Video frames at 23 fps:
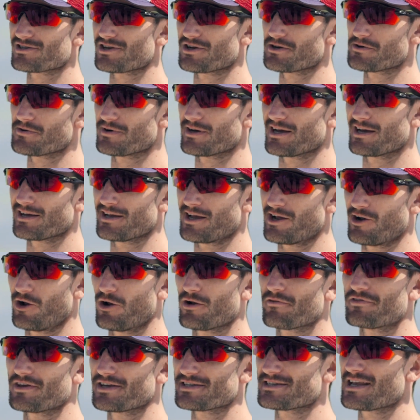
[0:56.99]
So uh, yeah, a
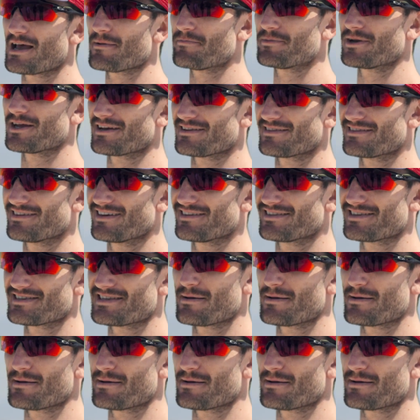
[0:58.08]
lot of things happening at, at